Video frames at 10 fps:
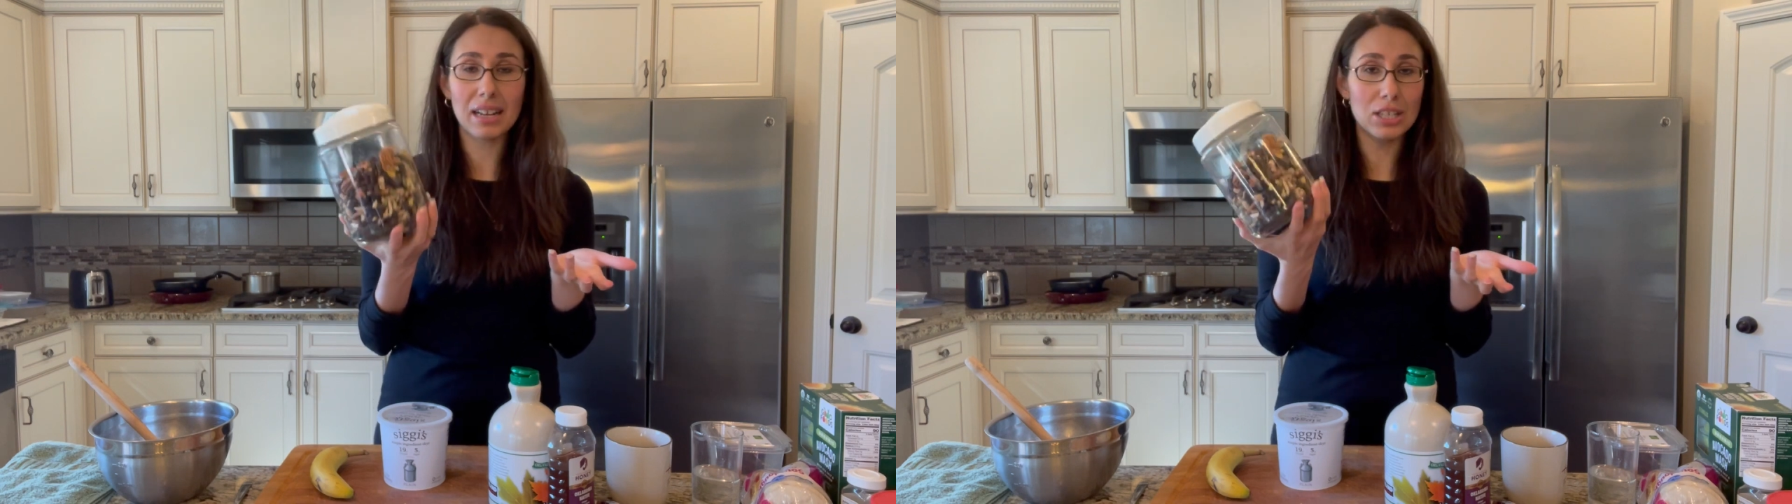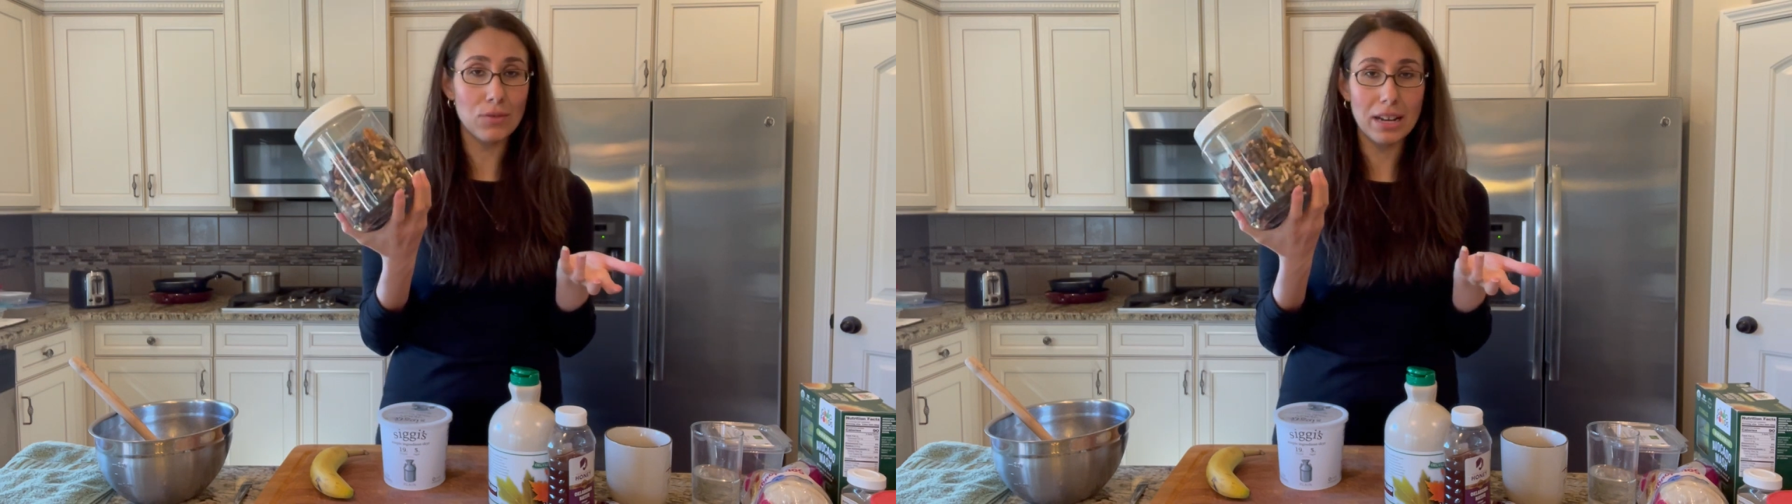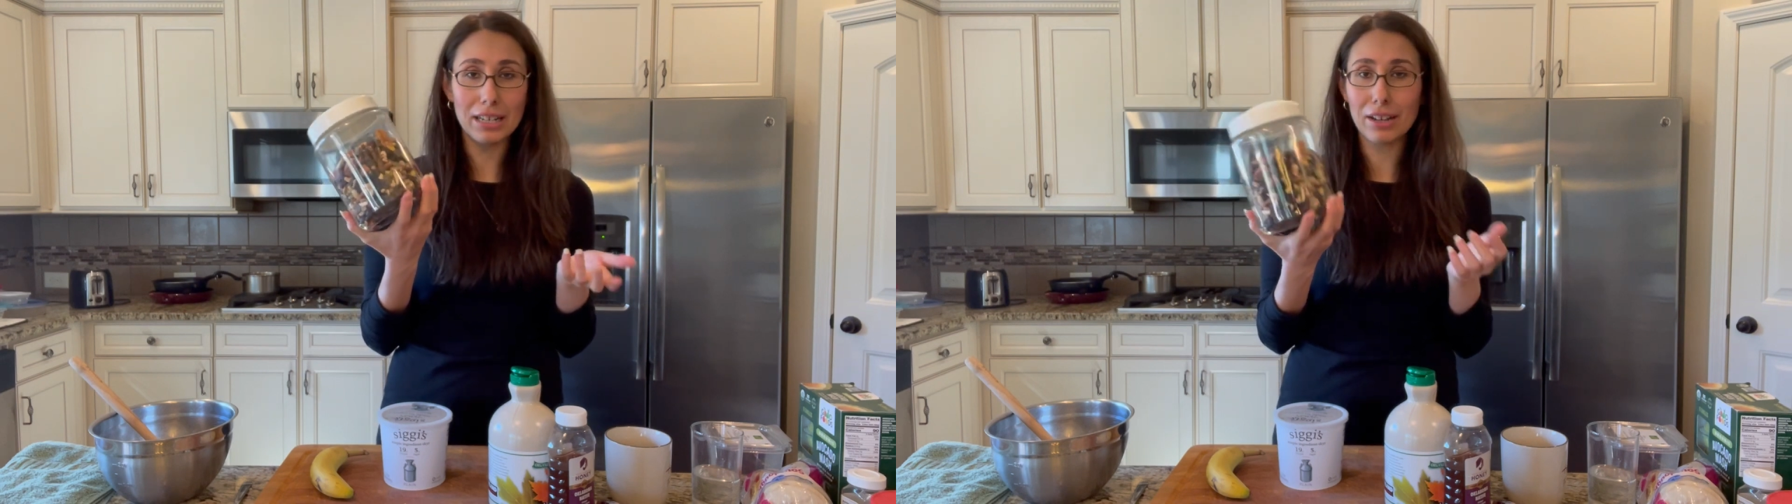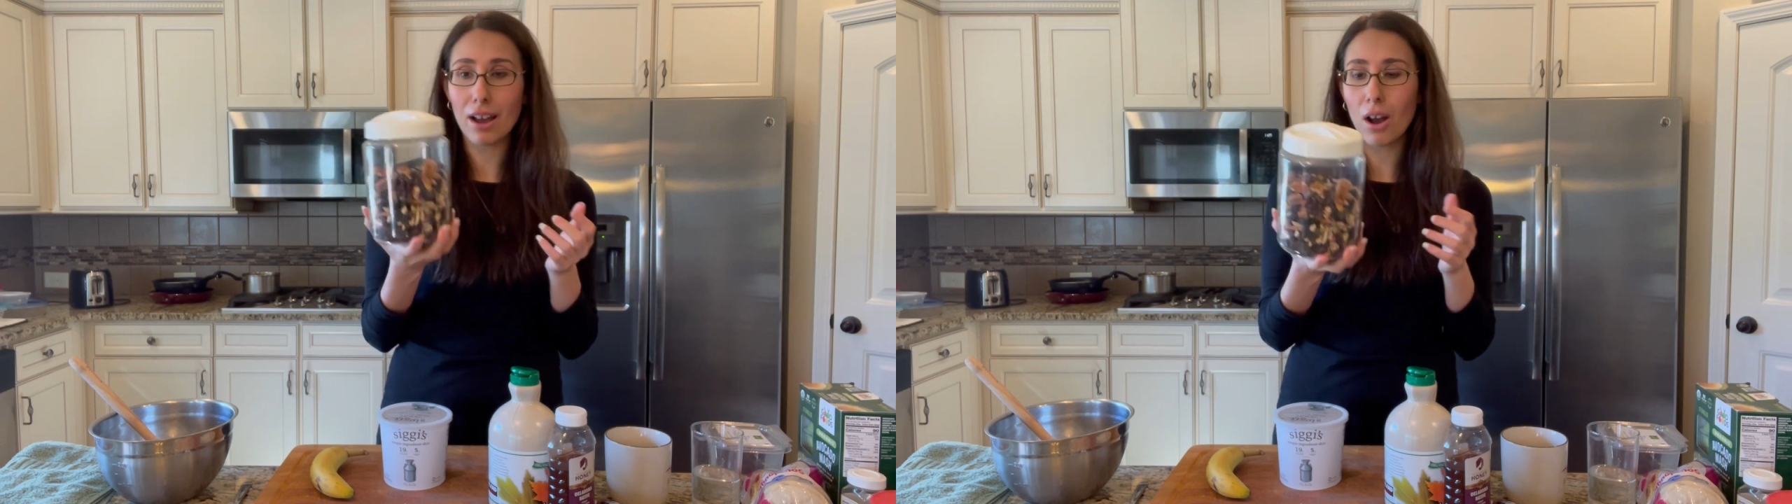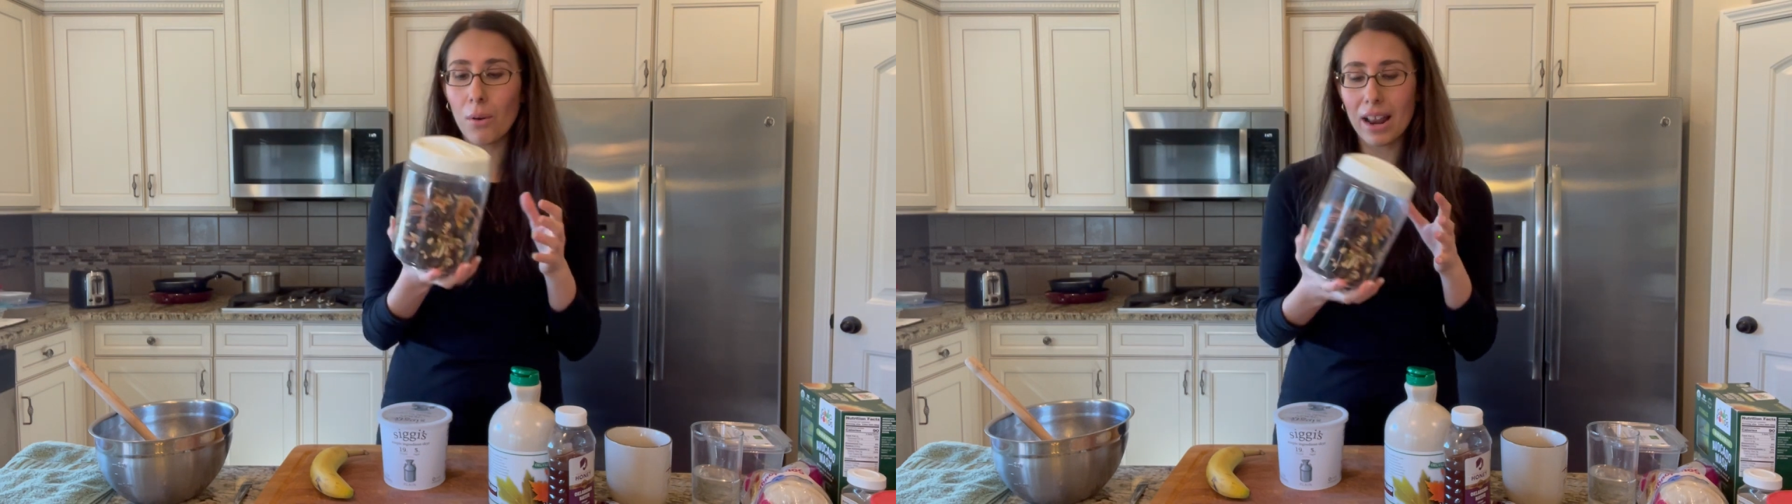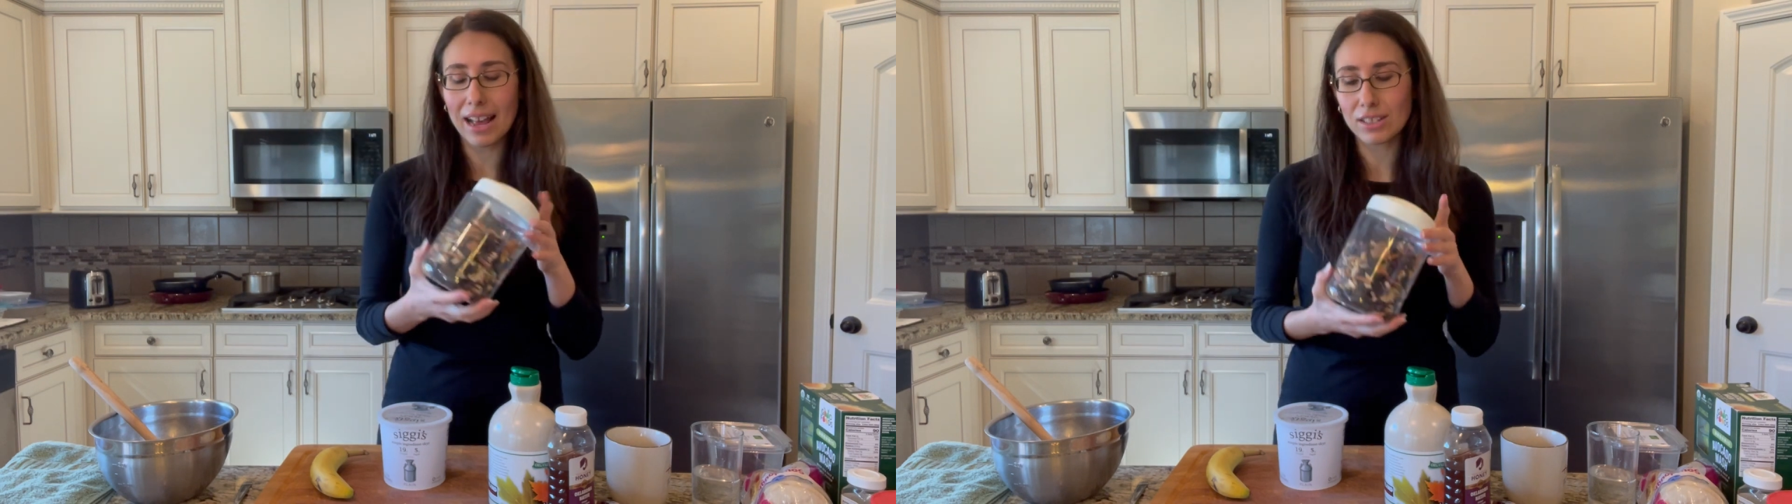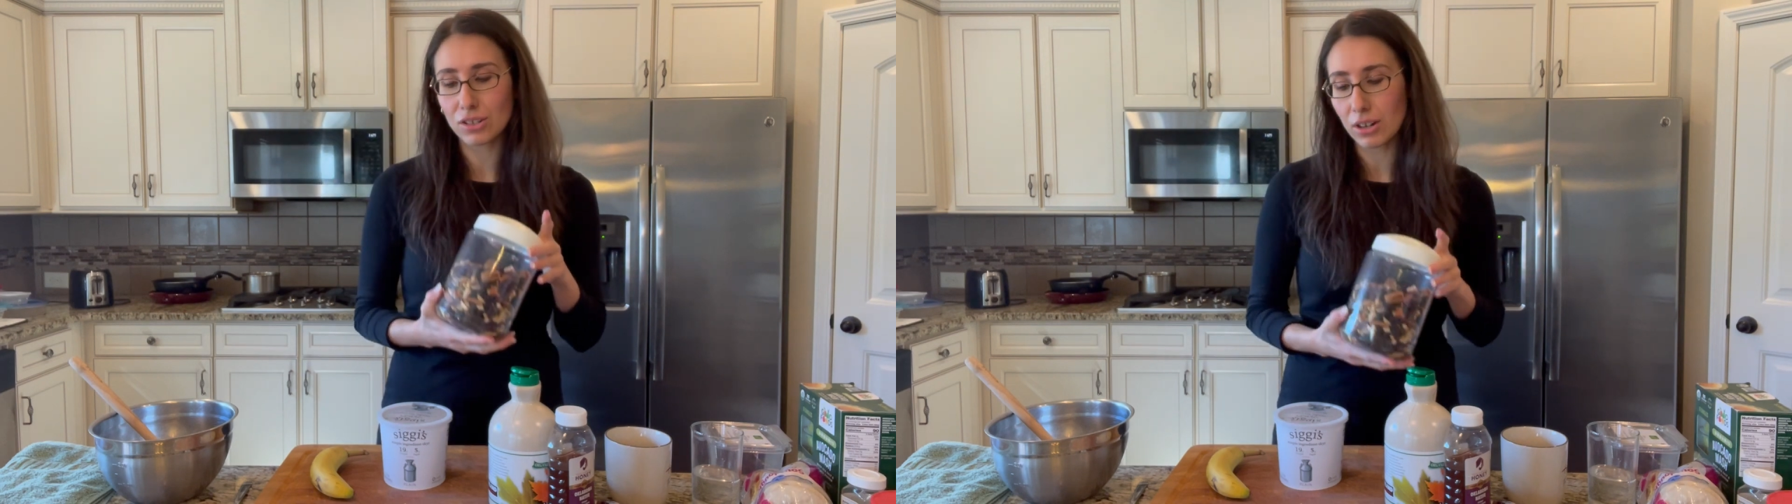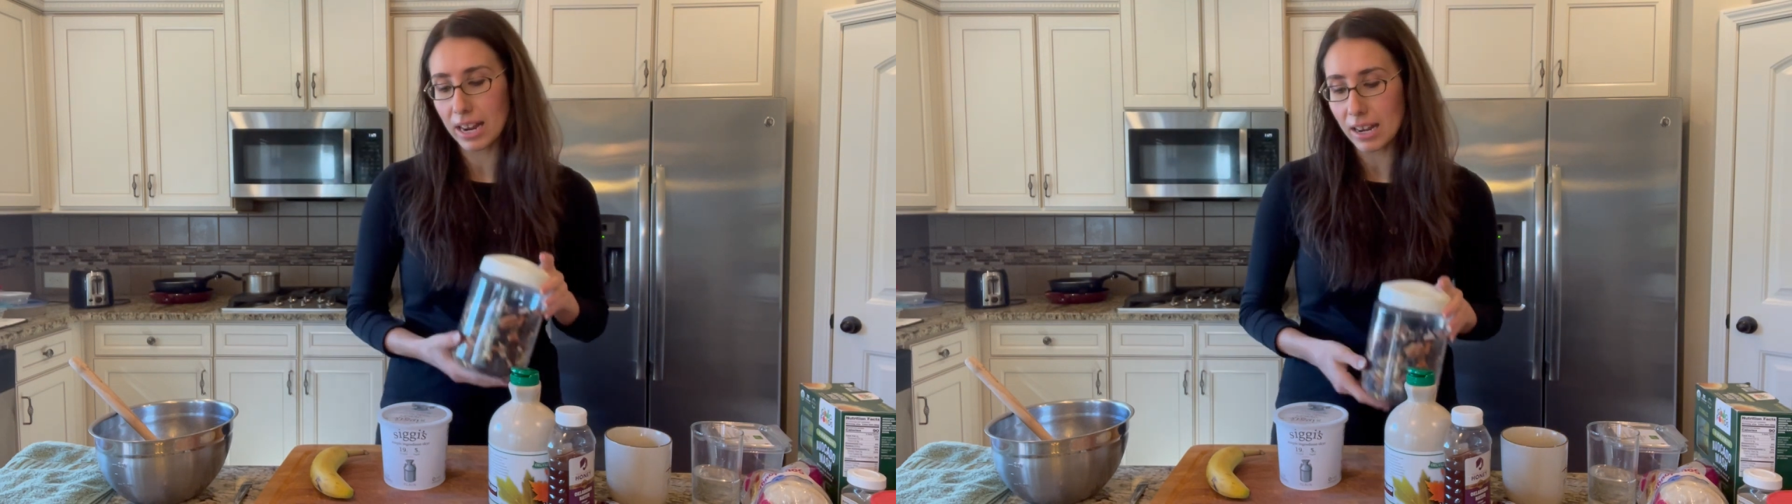It's ready to go. It has
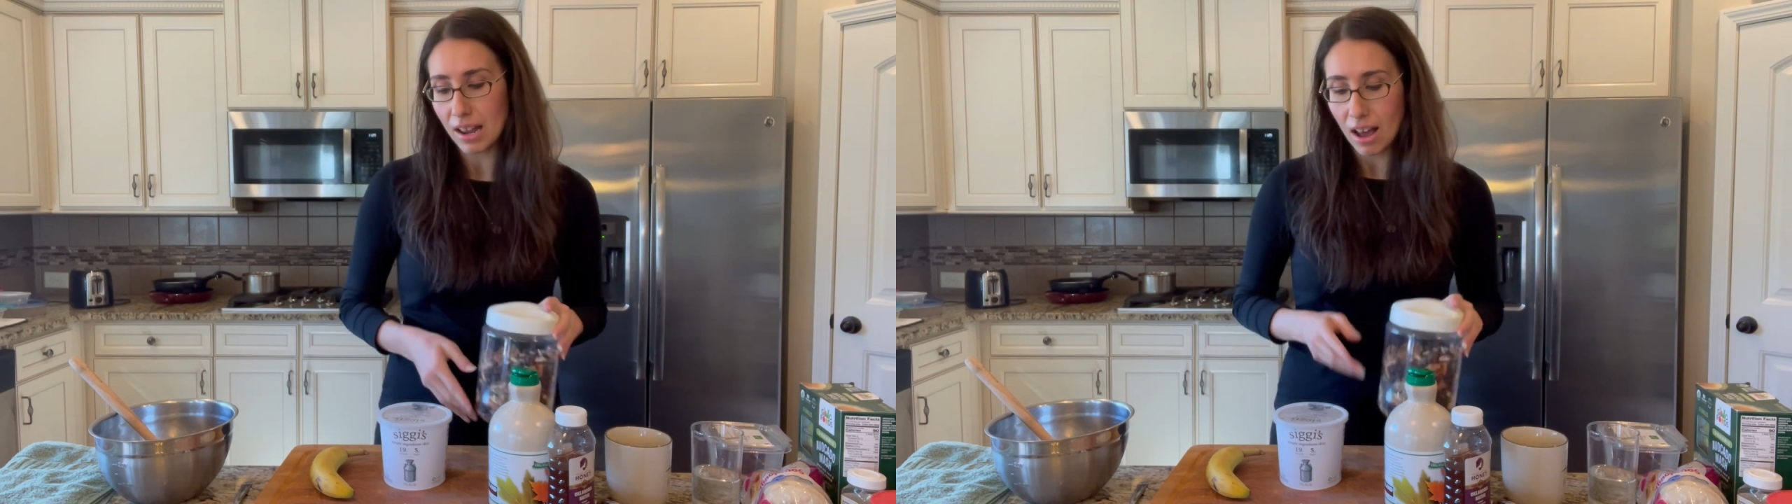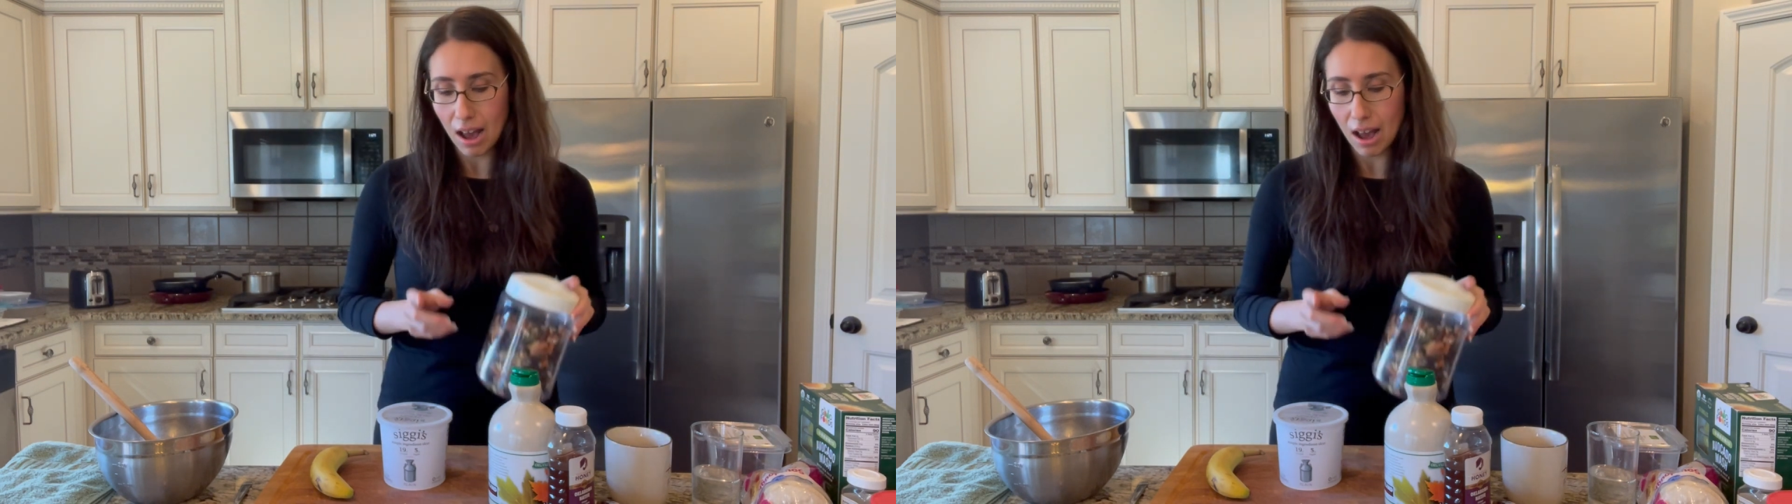great,